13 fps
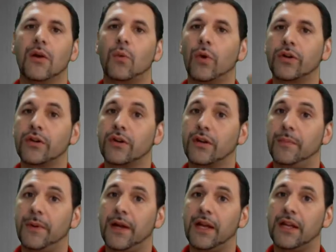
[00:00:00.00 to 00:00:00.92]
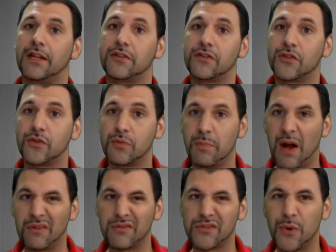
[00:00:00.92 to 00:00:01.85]
where you're going to pay
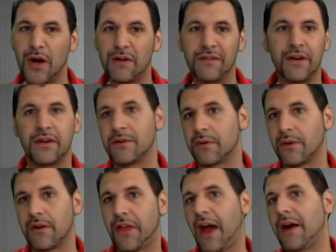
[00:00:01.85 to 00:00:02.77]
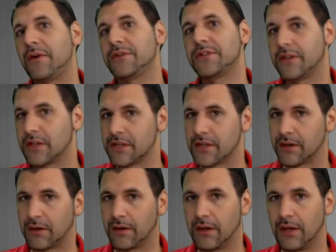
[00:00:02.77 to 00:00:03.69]
about 1200 or 1000 a
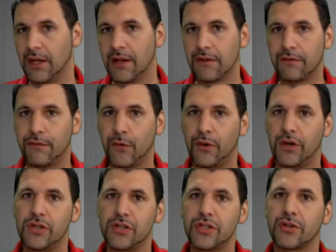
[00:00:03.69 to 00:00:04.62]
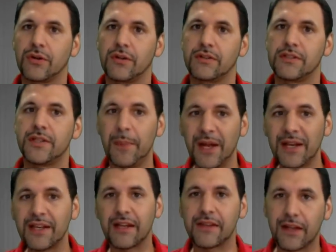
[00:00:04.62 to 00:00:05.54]
year for insurance
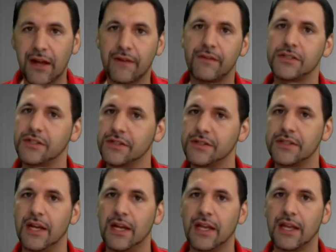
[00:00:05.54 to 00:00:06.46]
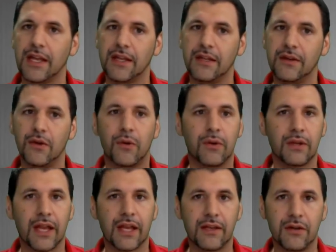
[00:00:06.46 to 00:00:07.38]
depending on the coverages in
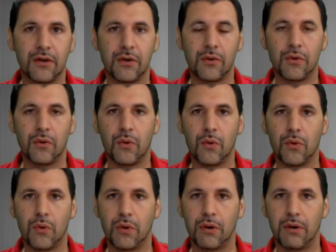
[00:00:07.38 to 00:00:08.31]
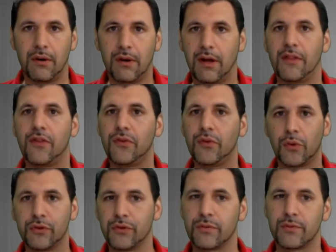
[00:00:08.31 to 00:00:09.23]
Orlando or uh, the
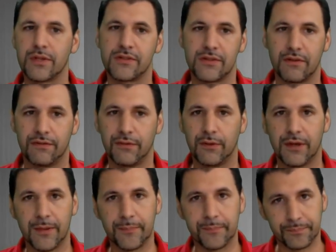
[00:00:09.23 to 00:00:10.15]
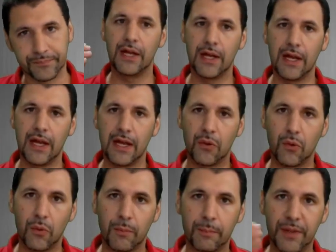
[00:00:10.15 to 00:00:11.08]
northern regions of Florida.
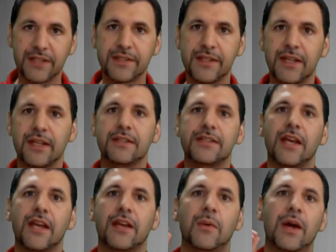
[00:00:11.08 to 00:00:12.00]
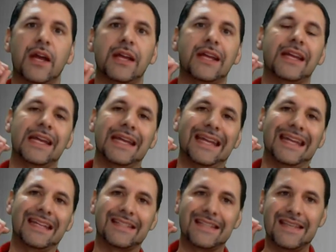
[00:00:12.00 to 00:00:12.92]
Biggest thing takeaway
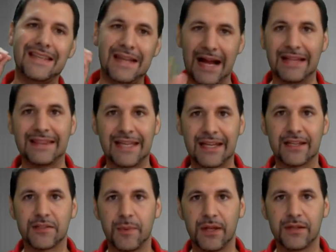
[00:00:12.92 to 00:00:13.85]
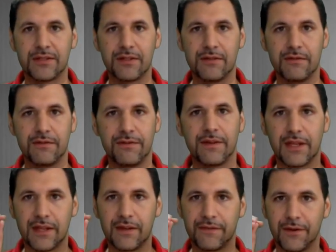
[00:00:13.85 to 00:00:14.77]
it's not that expensive
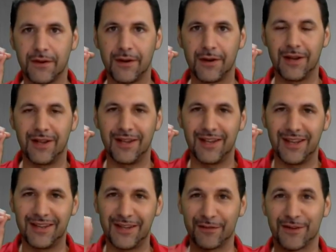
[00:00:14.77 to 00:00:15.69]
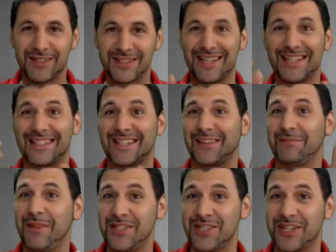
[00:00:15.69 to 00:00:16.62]
if you're in different states like
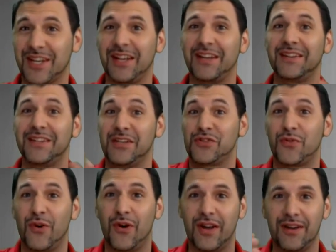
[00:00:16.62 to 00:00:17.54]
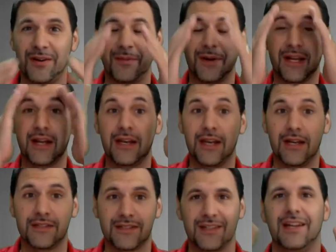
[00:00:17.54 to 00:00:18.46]
Michigan, Detroit. Oh my God,
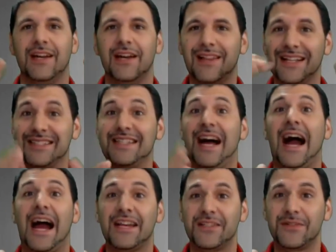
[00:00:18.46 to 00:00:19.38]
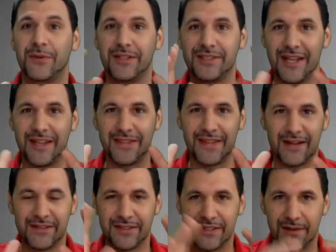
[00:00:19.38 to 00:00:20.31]
that's that's the highest one, ten
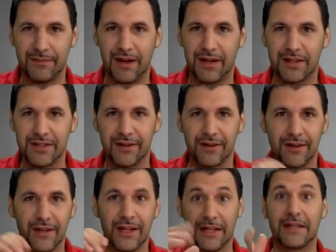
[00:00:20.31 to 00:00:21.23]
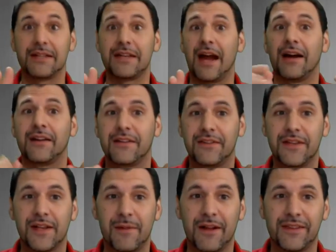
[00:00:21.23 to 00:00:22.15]
thousand a year. Yeah, think
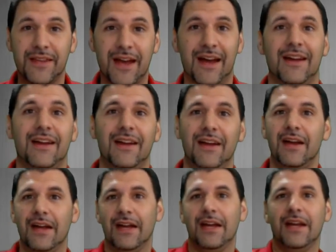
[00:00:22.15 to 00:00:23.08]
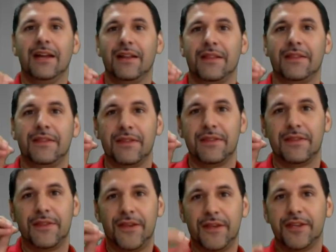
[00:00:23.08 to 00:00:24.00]
about that.
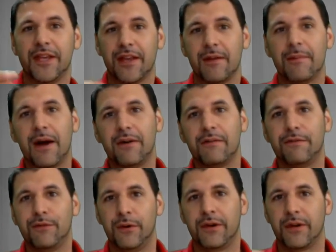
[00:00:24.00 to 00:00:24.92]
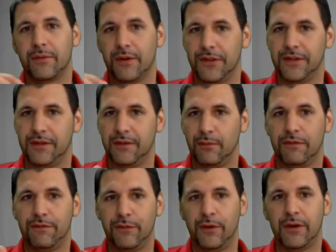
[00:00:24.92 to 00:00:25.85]
The thing about Florida with with
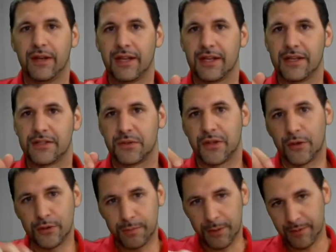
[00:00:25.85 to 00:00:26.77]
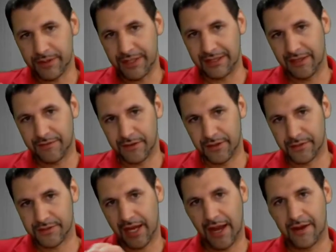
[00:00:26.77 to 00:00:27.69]
Florida is those people that live in
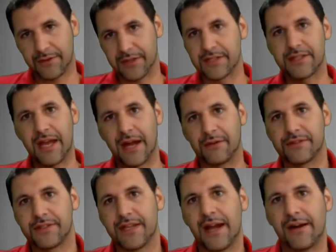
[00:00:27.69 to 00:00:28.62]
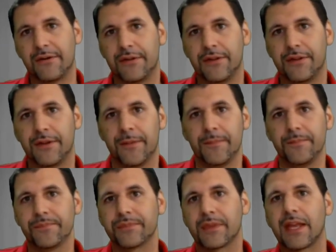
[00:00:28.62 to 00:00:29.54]
those counties down south
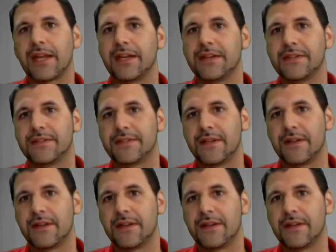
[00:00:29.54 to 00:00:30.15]
is